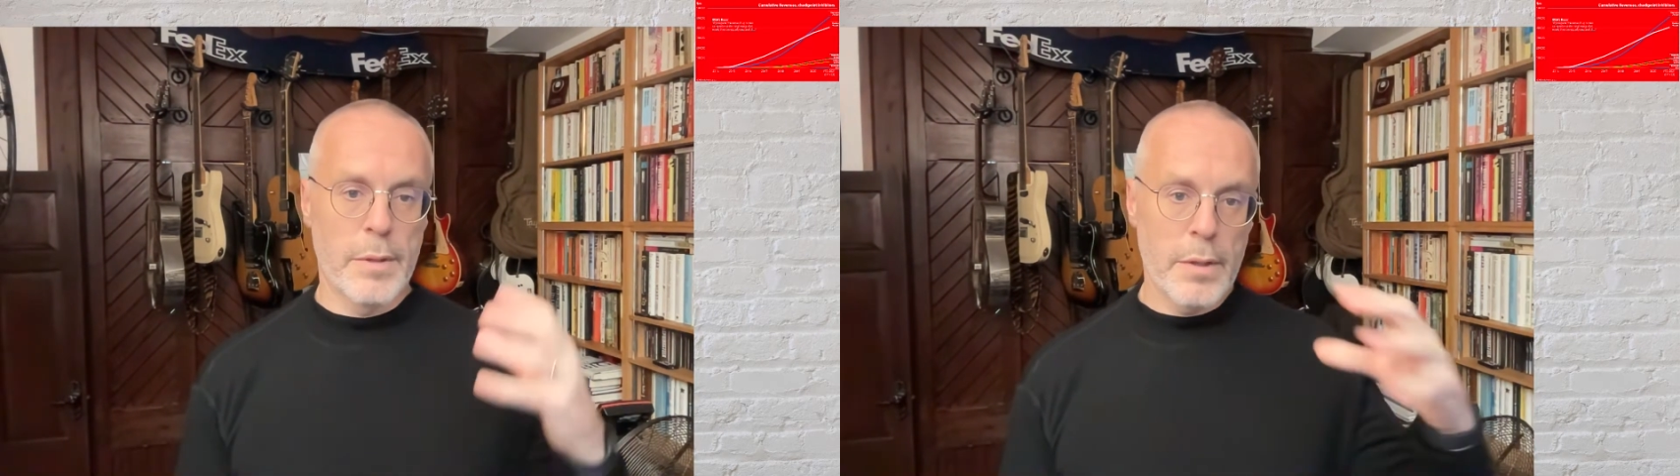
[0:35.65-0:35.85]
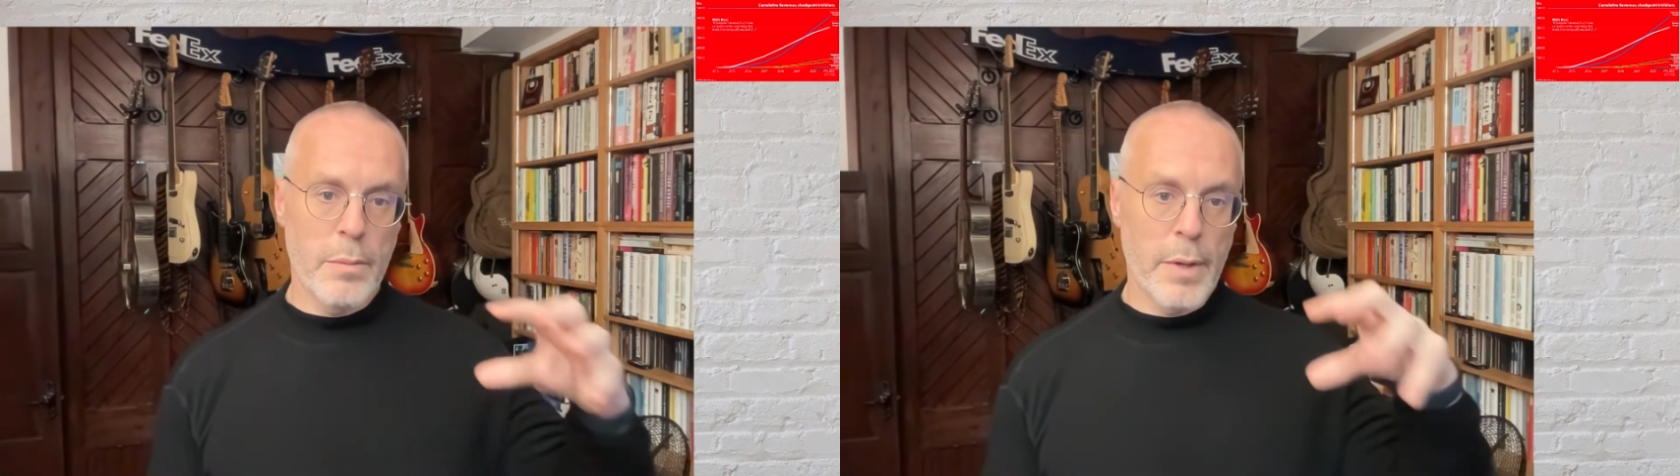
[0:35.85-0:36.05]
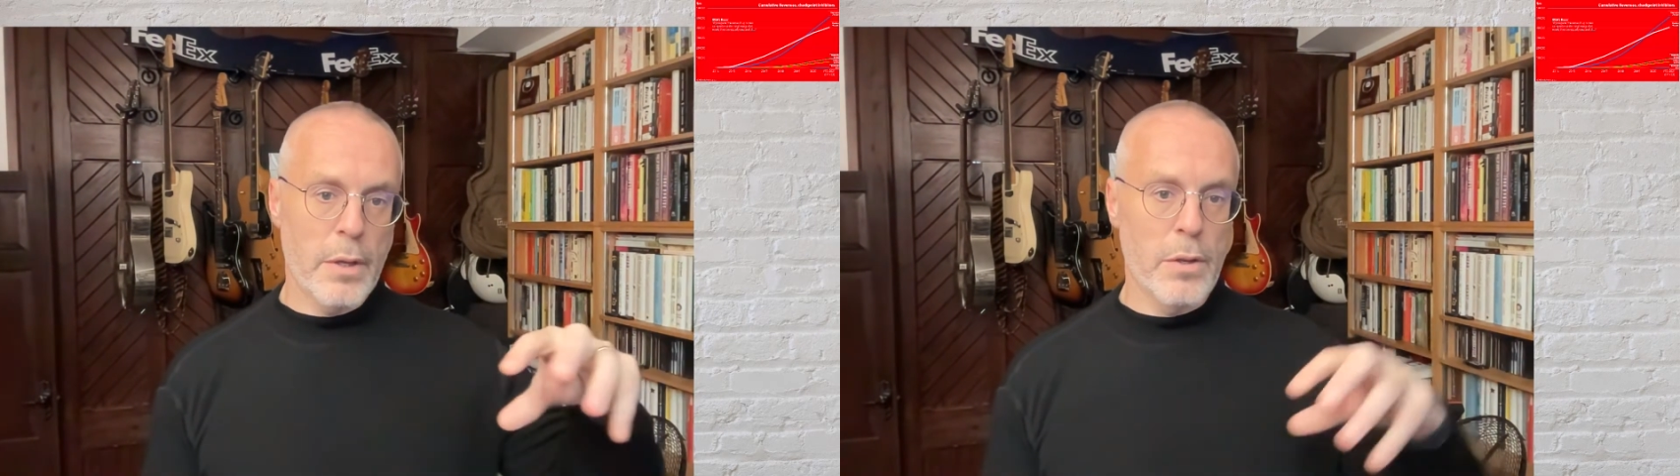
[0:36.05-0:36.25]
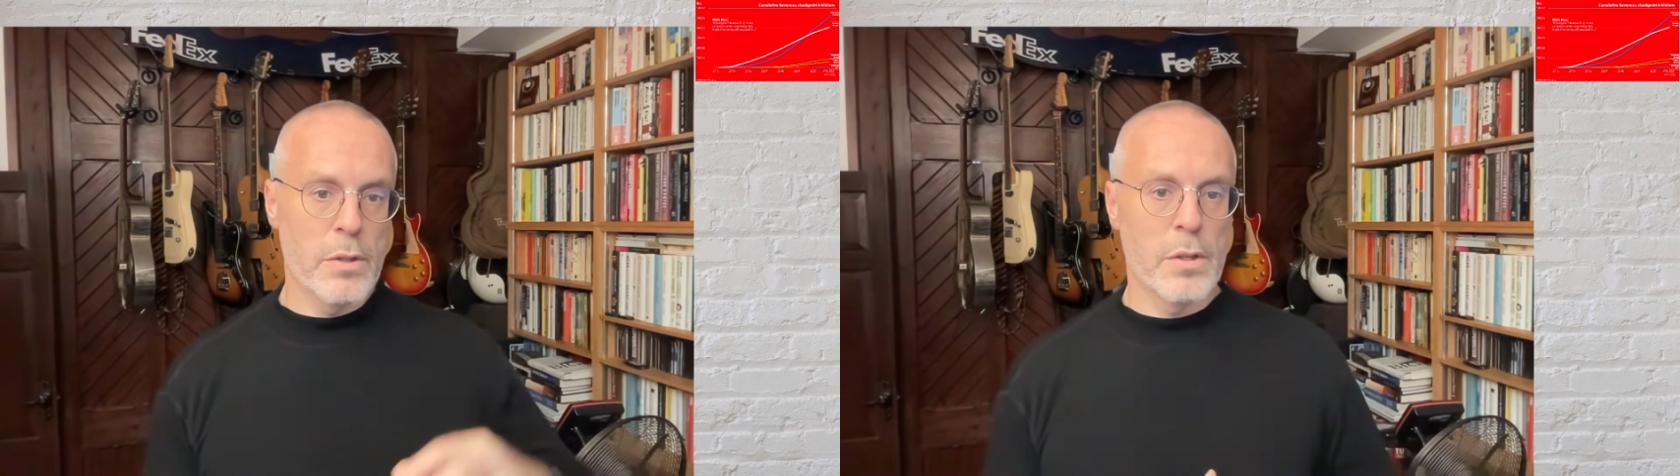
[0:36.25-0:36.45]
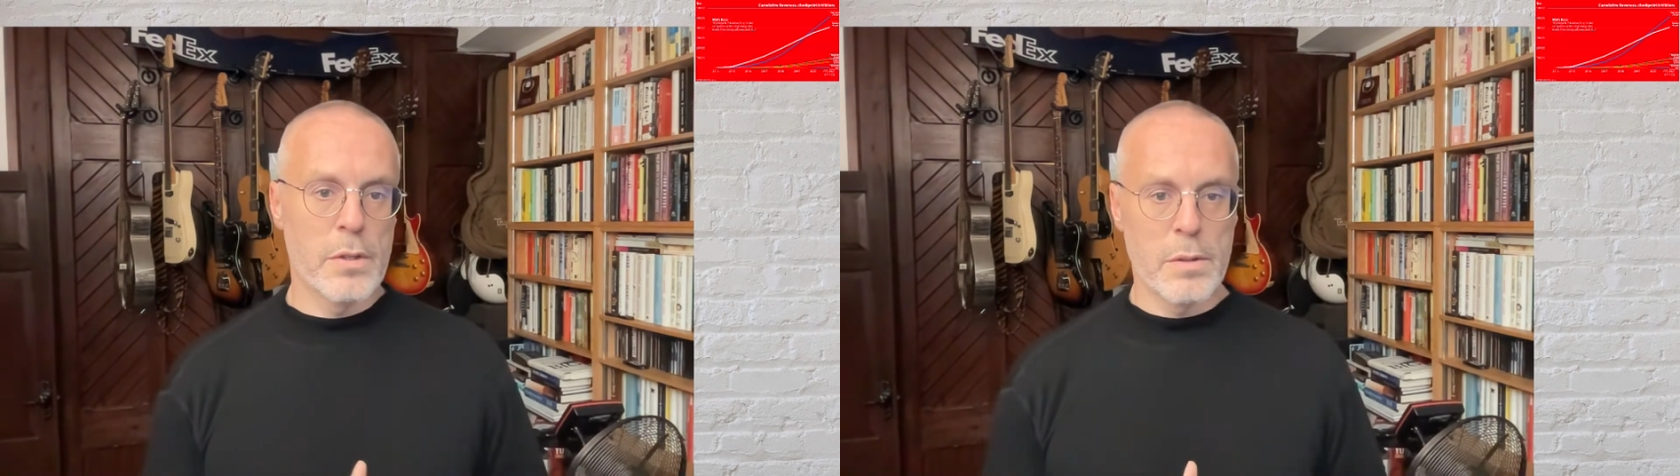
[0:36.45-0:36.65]
and then you make your
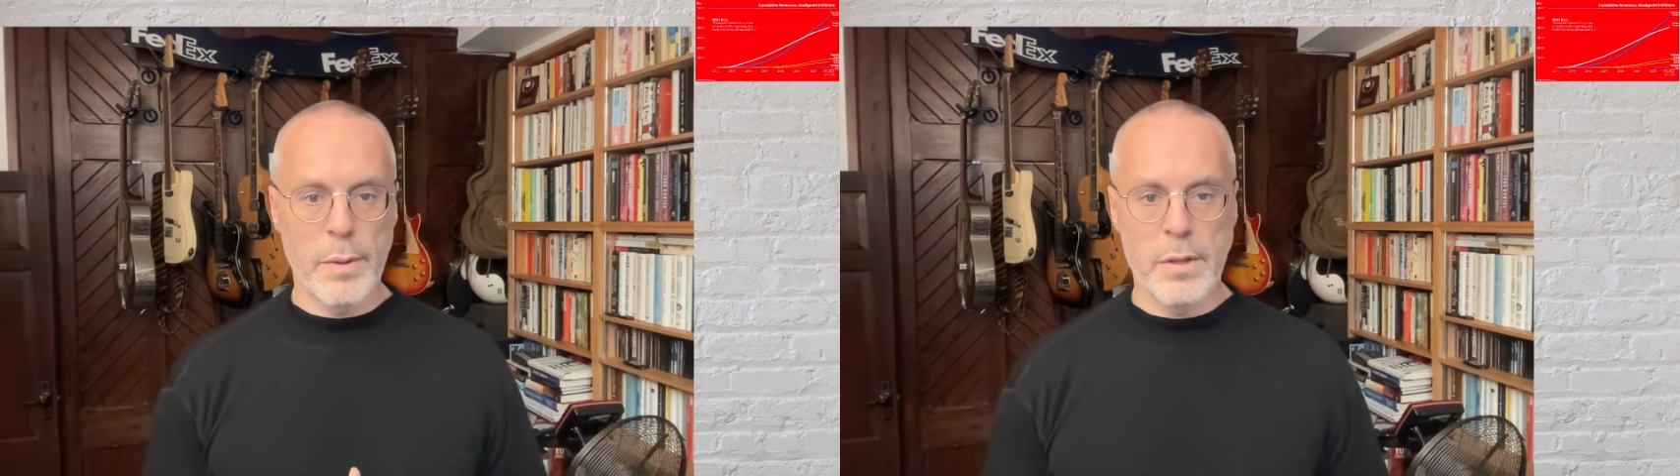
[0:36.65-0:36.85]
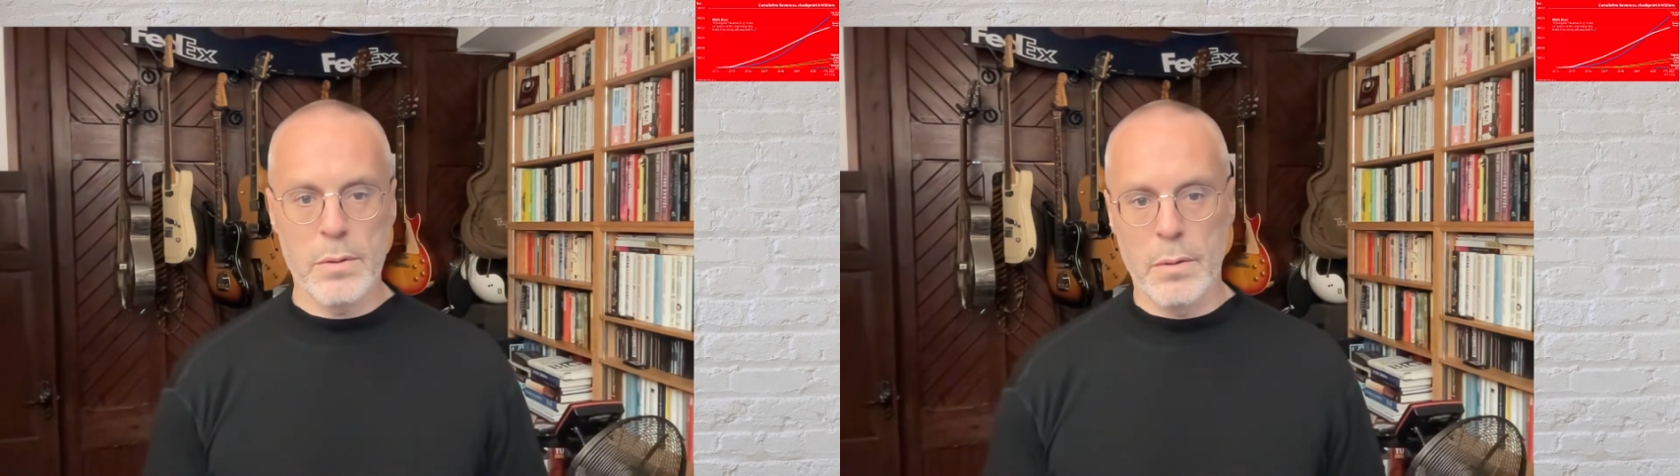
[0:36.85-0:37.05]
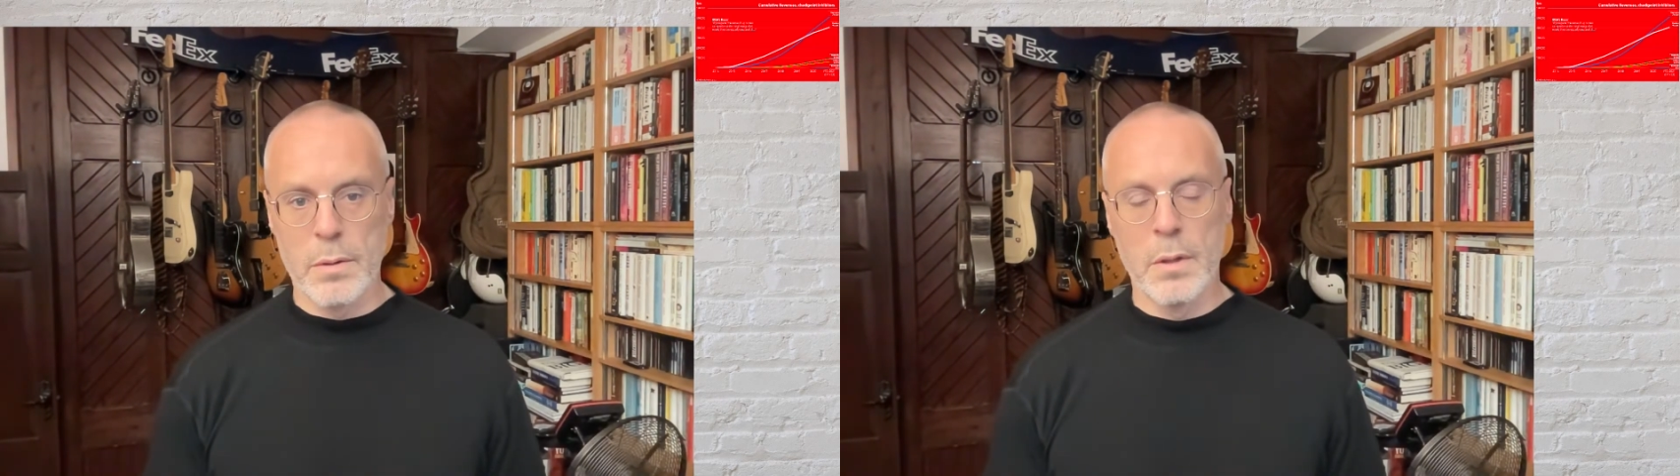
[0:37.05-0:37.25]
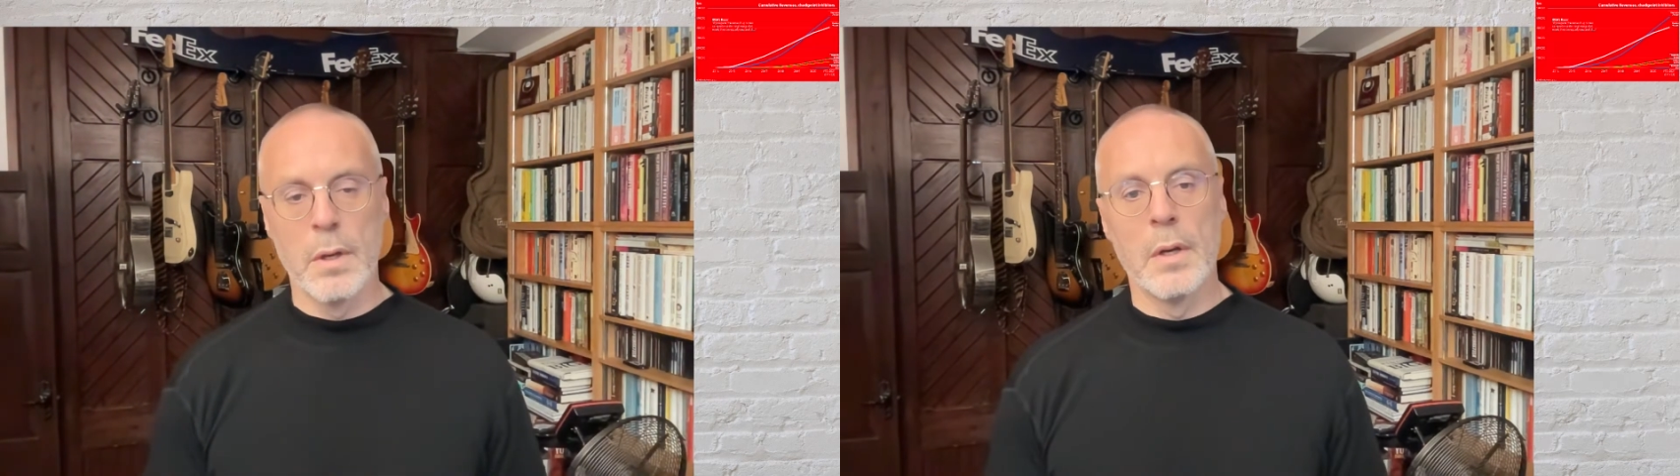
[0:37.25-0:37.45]
decisions based on